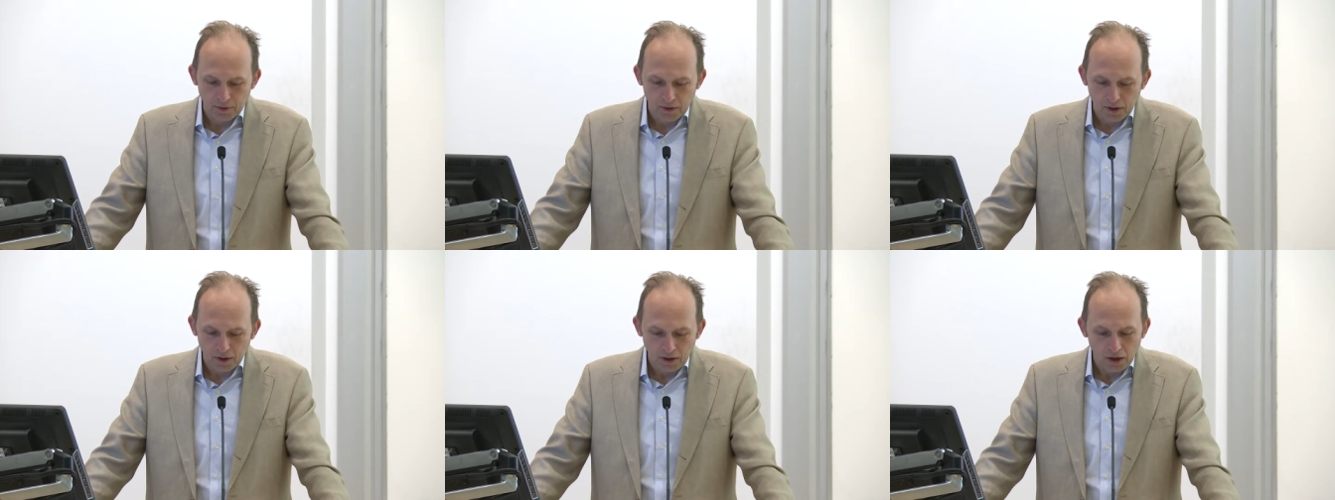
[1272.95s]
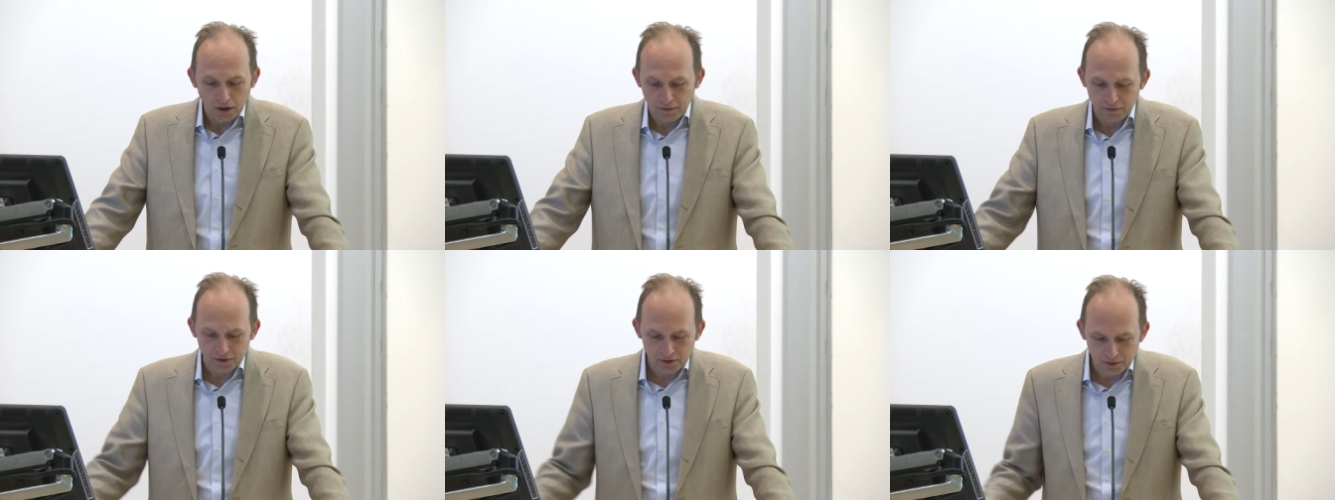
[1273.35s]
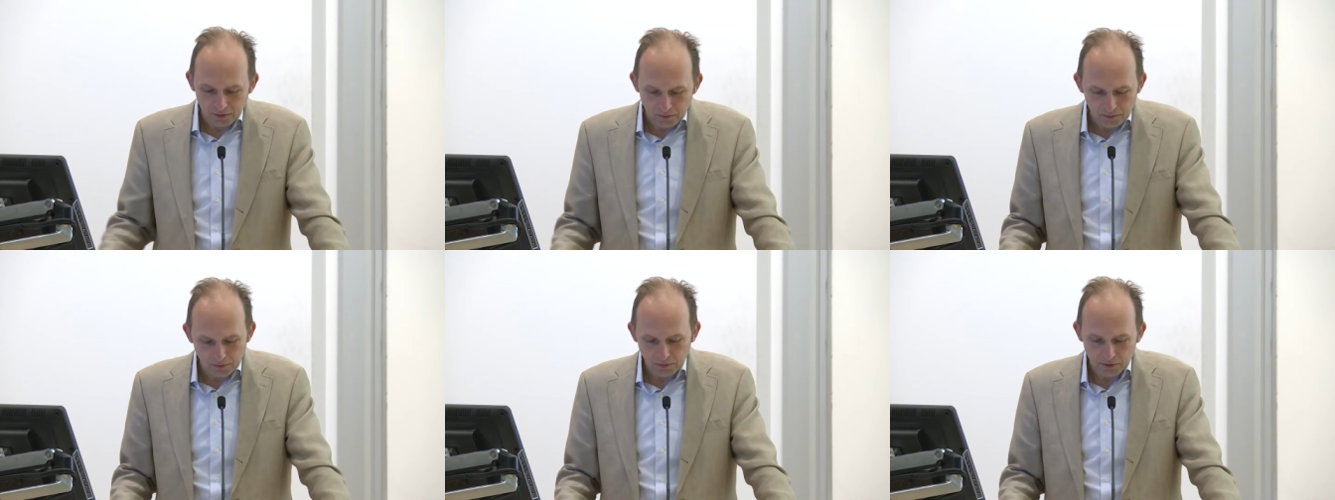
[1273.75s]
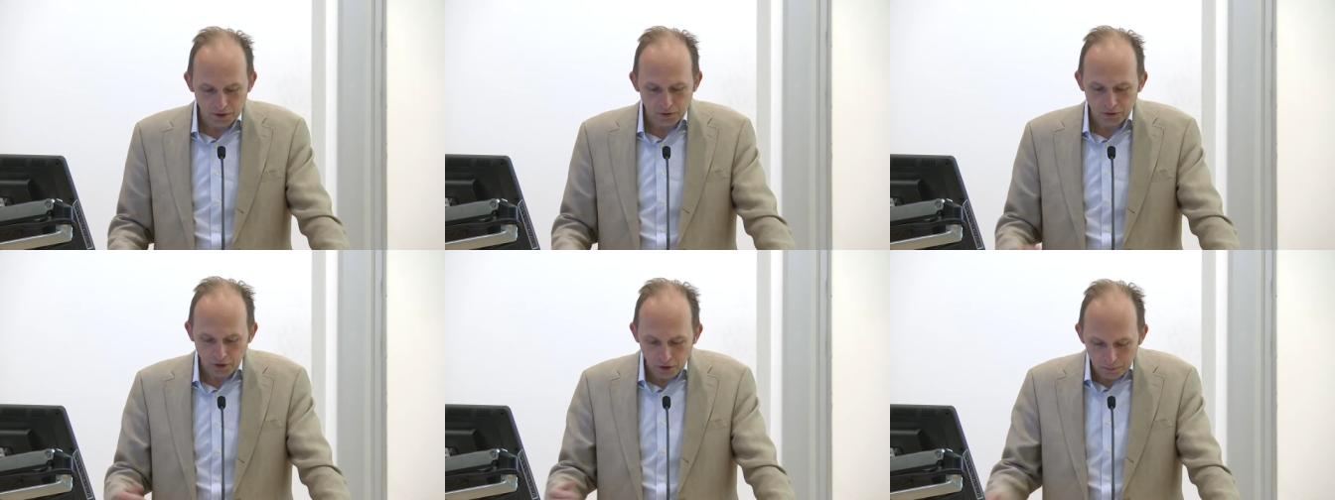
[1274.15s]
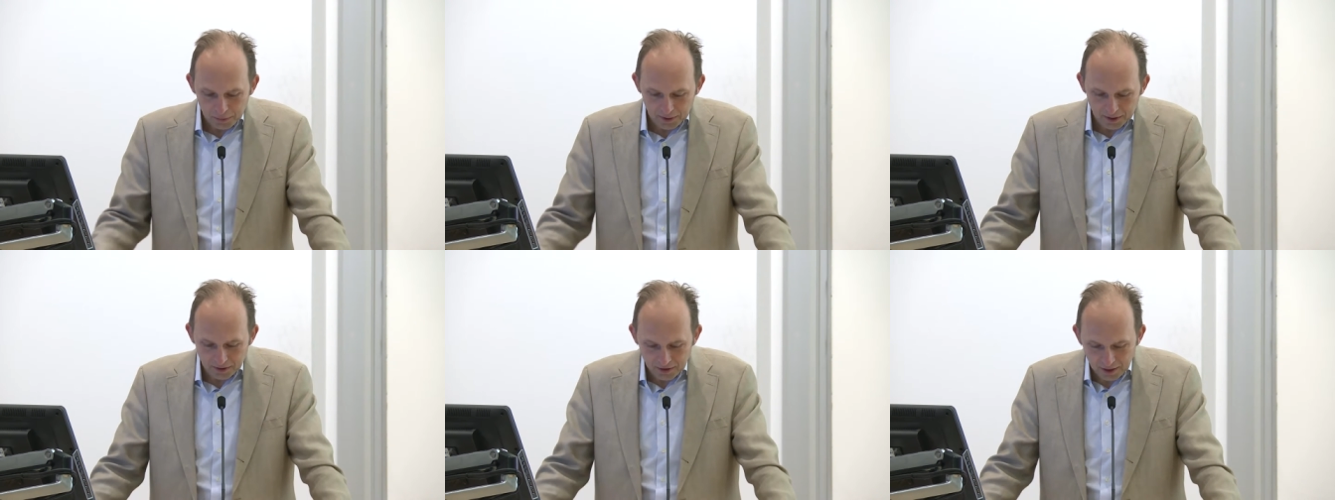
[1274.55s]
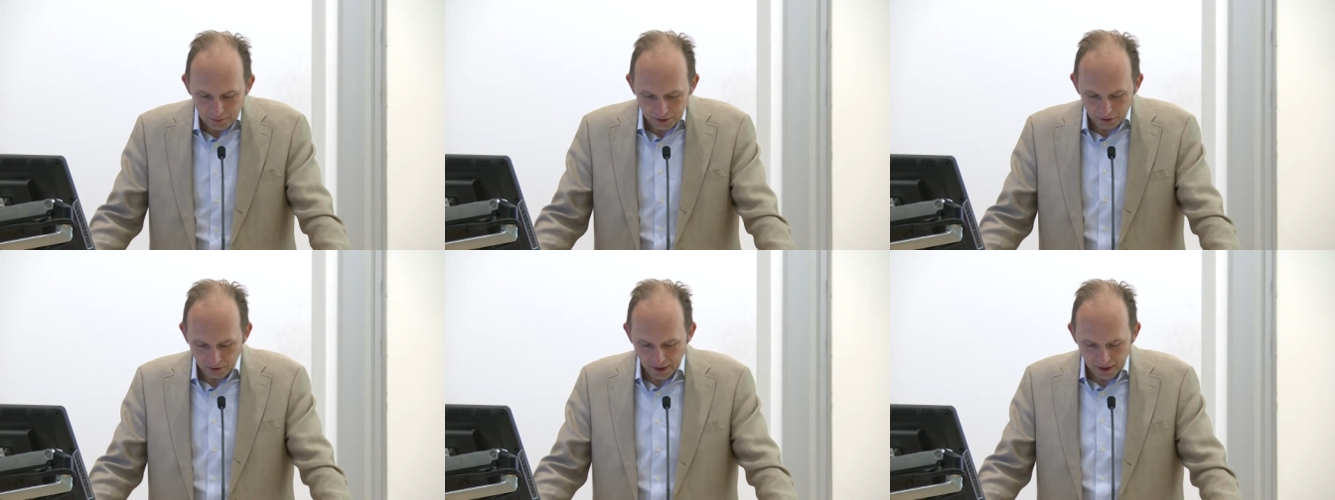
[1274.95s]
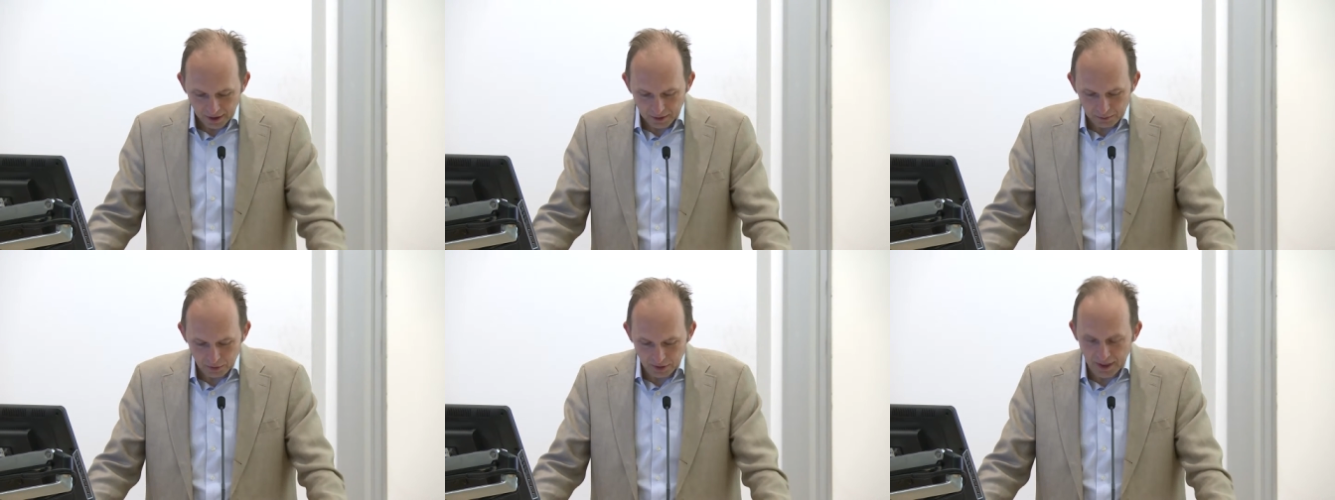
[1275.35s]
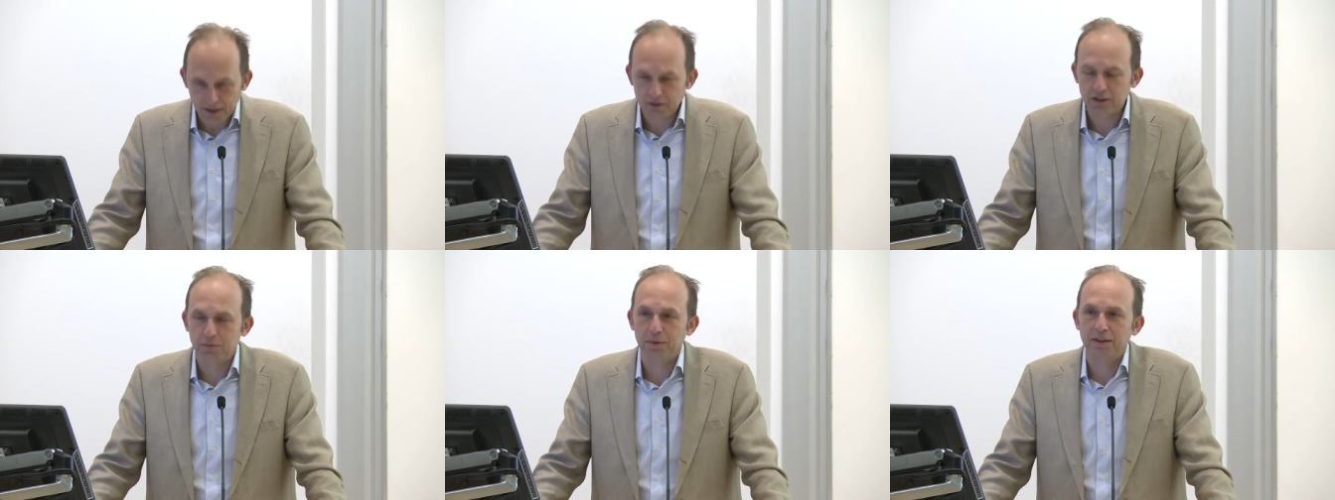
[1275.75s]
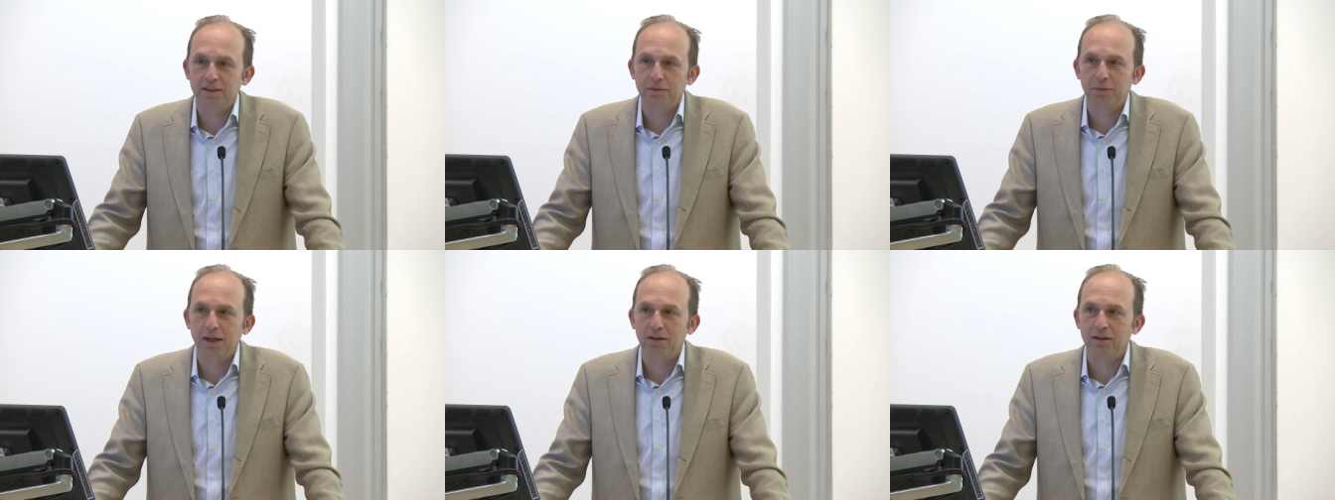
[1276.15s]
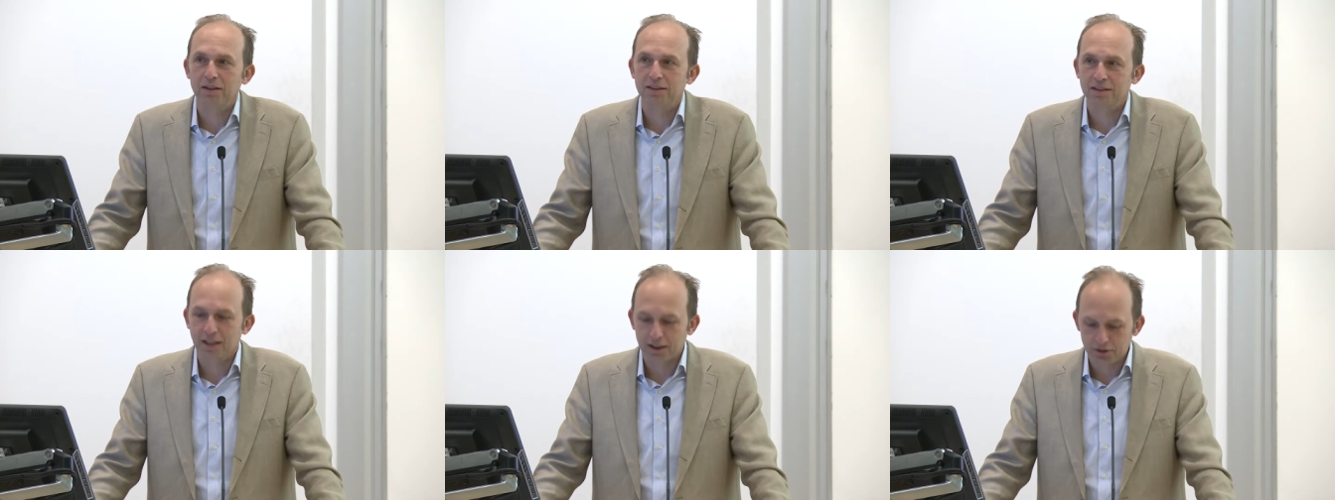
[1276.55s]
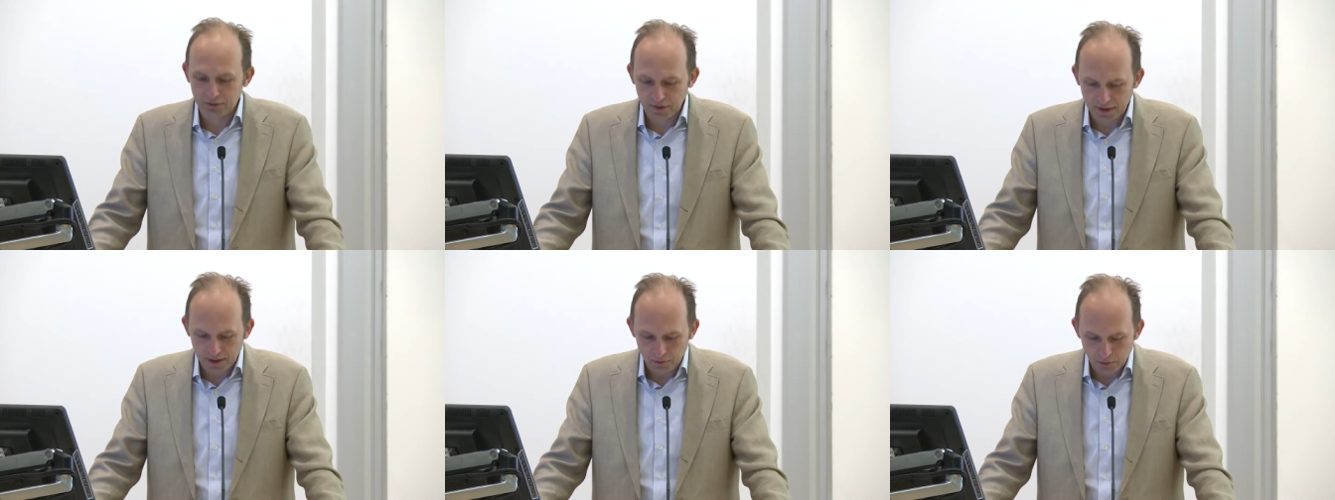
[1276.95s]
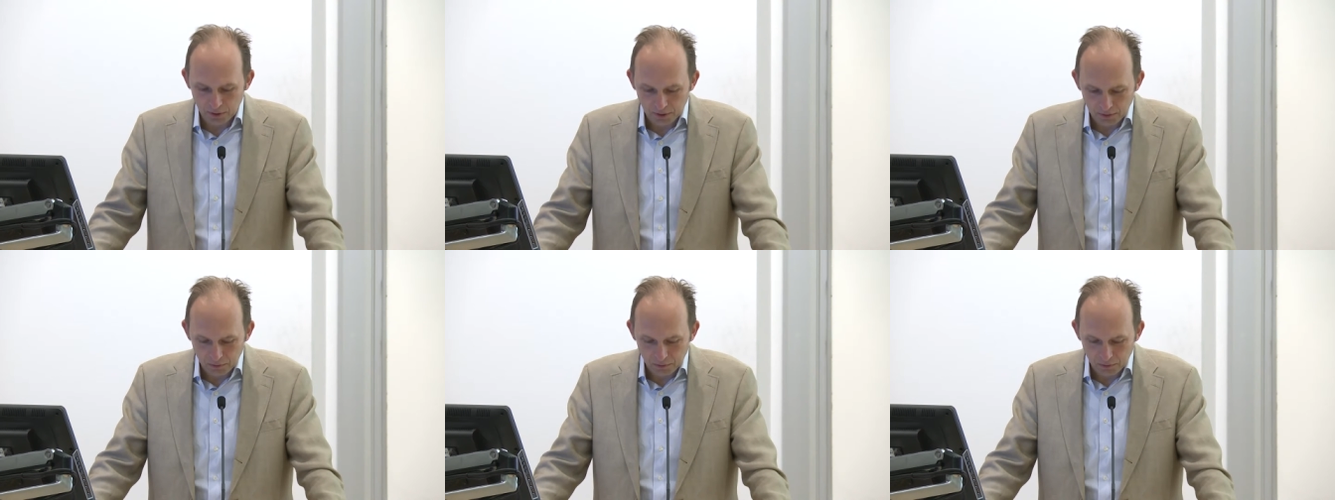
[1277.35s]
all of the utopian democratic pronouncements about this country that were,